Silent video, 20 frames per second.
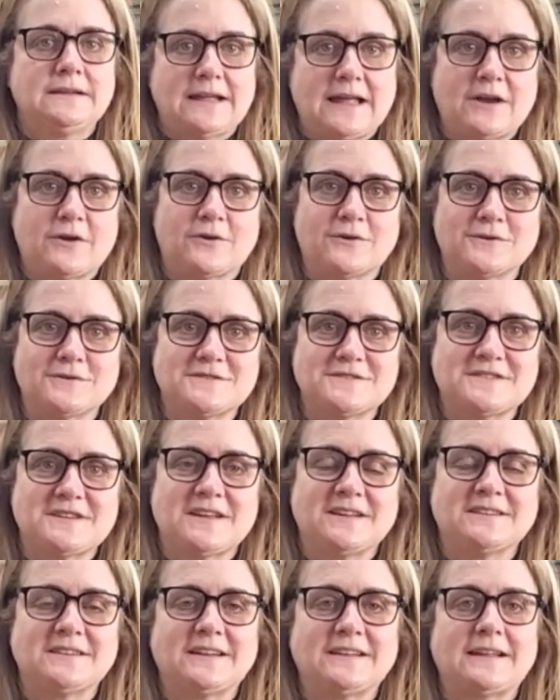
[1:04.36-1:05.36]
letters.
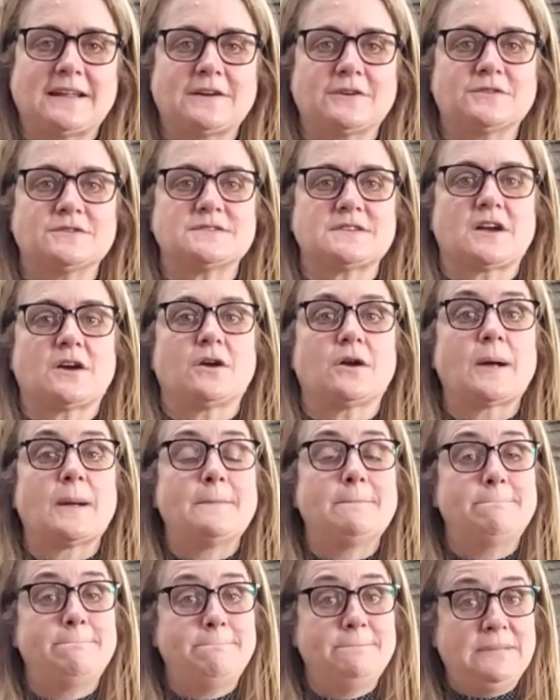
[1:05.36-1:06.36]
The letters are
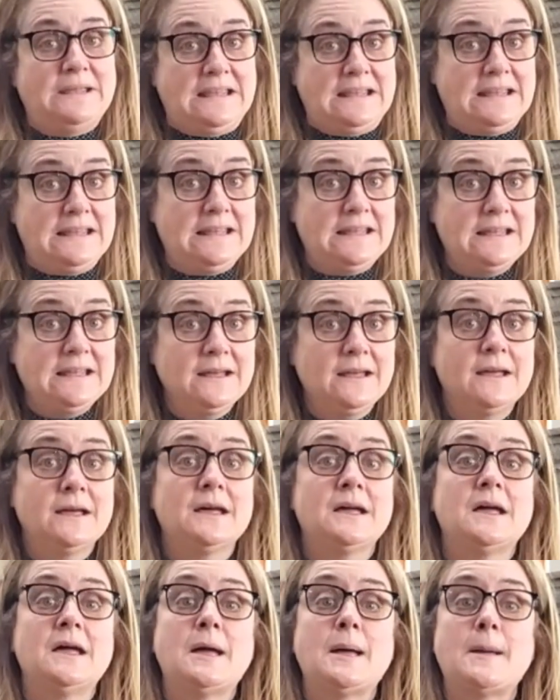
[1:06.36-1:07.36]
P,
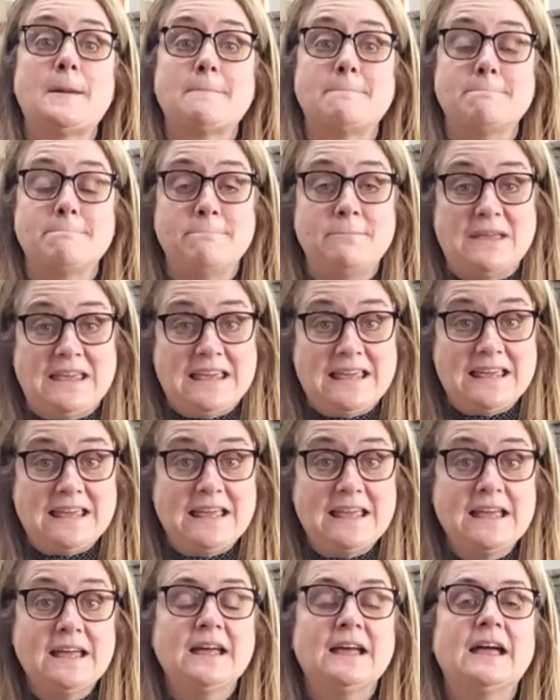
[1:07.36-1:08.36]

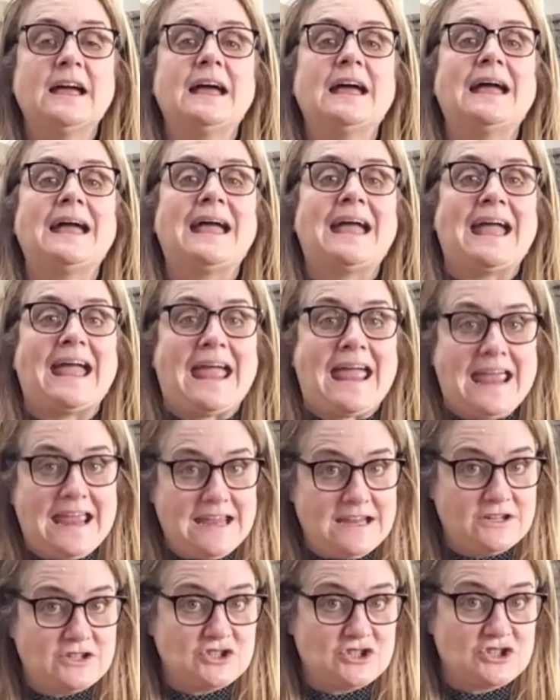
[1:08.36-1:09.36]
B,
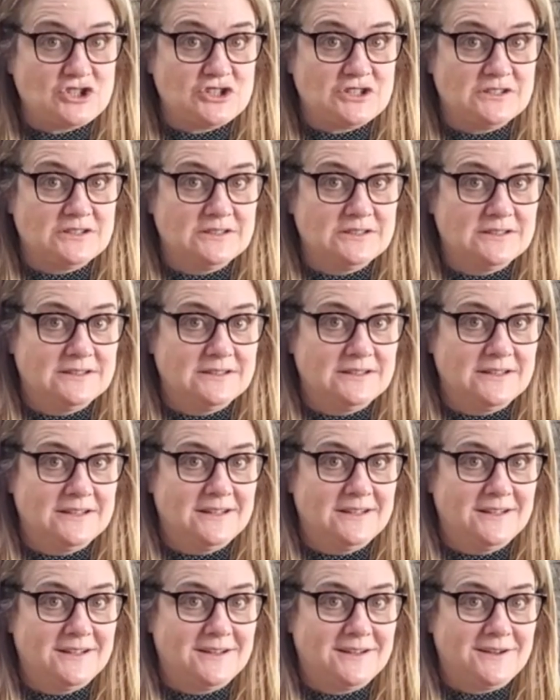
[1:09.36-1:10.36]
H.
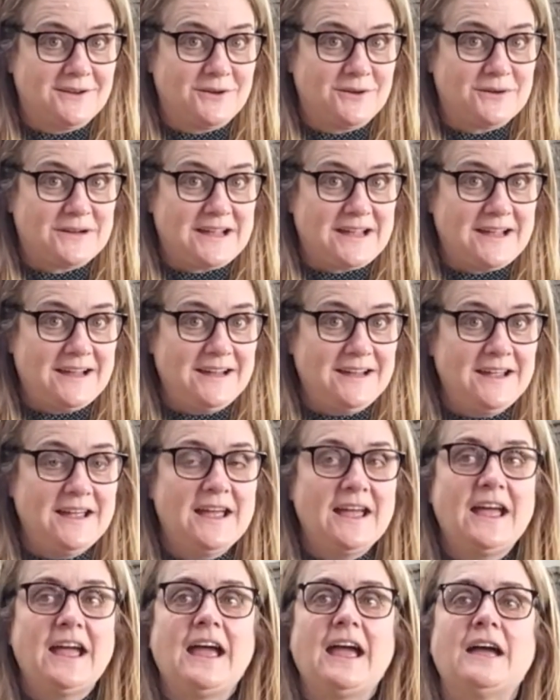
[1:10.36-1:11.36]

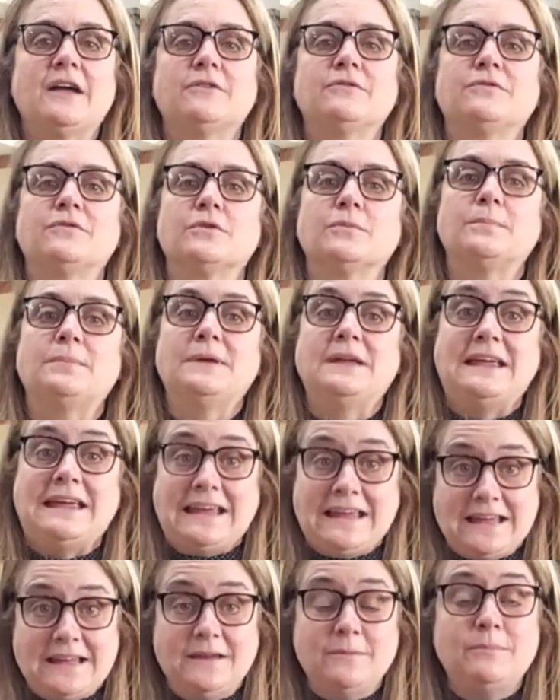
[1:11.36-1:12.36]
Okay, and for
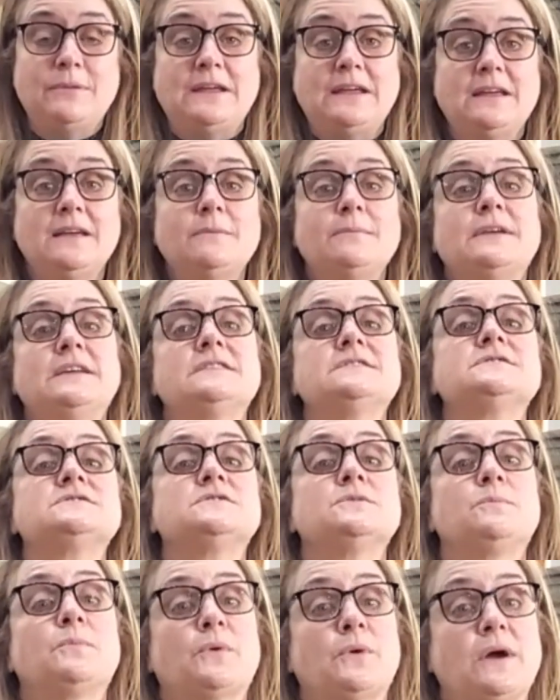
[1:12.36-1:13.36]
P means
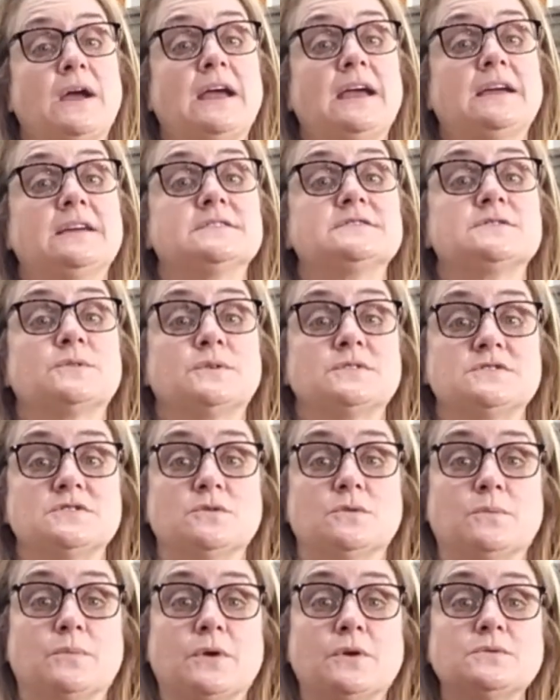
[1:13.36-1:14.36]
to pray. So as
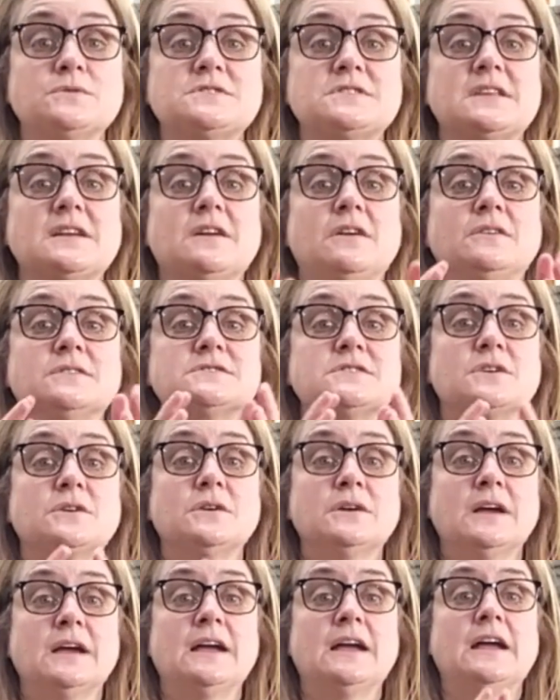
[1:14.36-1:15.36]
you approach the
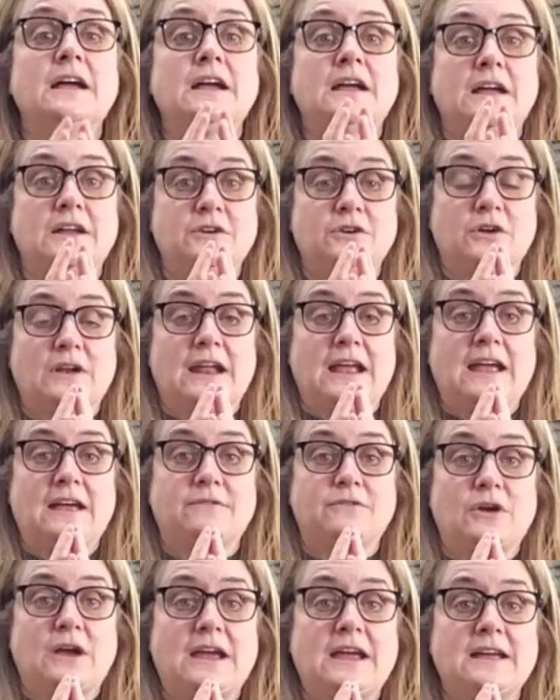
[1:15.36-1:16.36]
altar, and you're going to
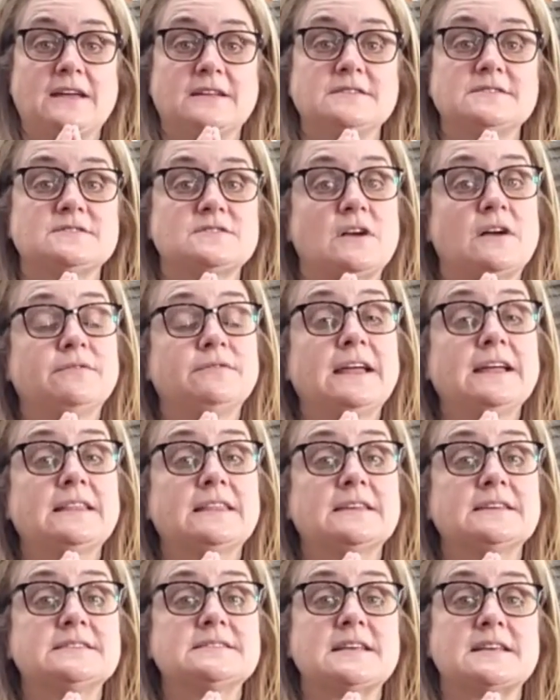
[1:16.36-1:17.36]
have your hands soft
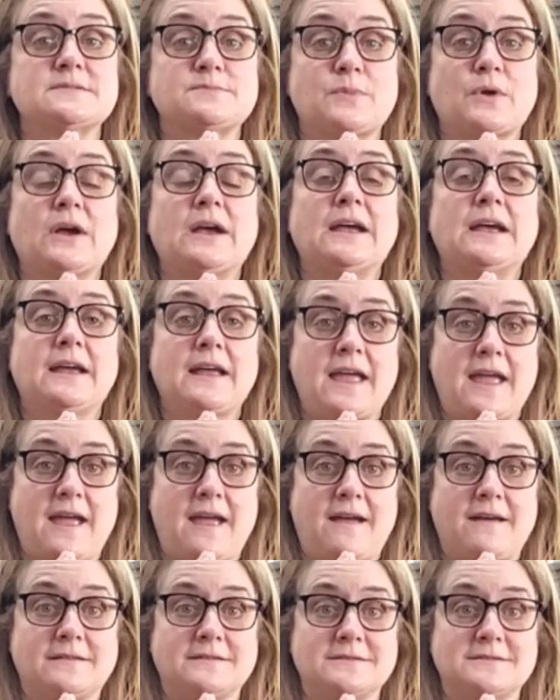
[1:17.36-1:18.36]
like this as praying
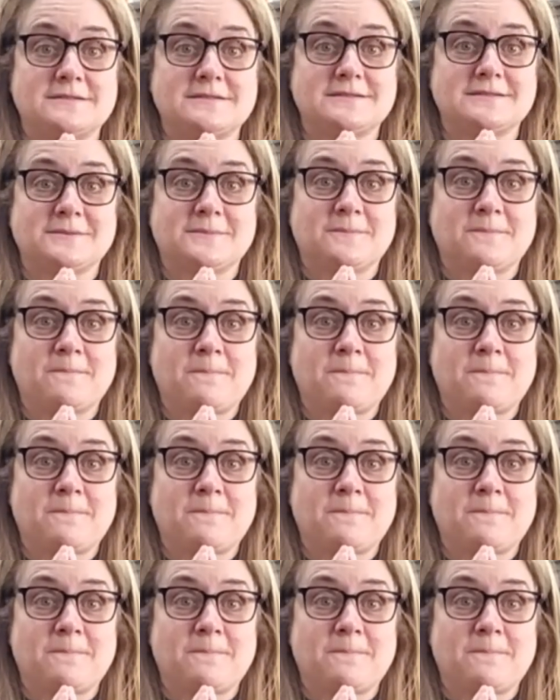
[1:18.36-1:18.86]
hands.